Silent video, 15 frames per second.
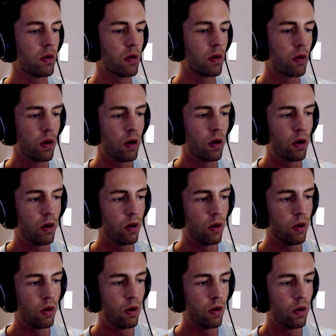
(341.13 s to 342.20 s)

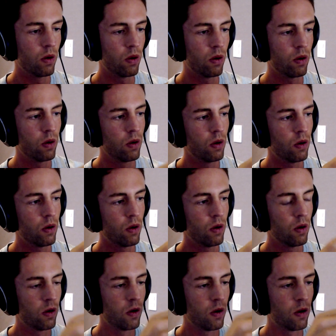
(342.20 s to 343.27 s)

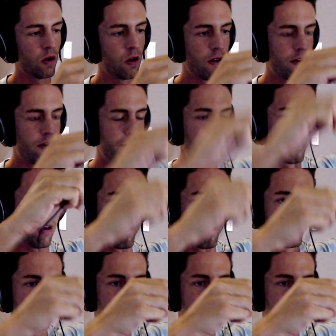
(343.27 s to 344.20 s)
Nothing is said.